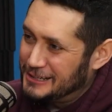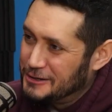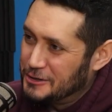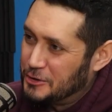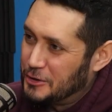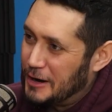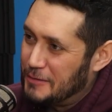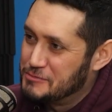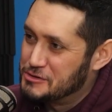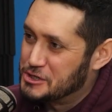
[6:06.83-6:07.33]
you,
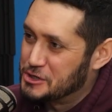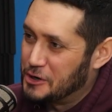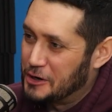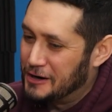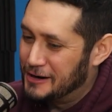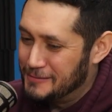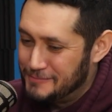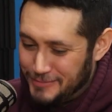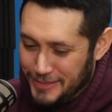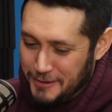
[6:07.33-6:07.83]
who I'm
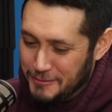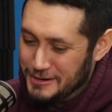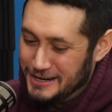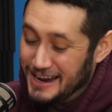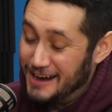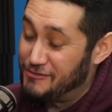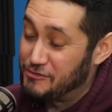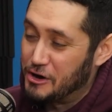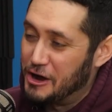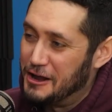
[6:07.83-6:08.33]
sure they would
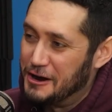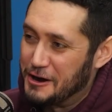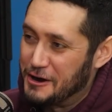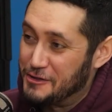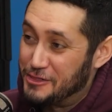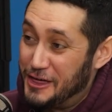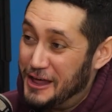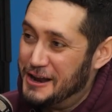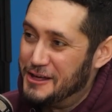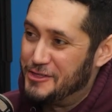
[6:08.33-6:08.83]
never
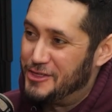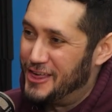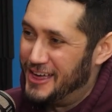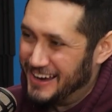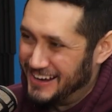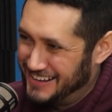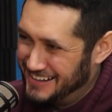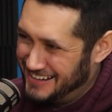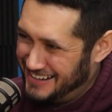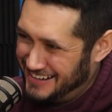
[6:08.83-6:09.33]
unearth
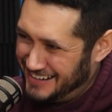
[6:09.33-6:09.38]
anything.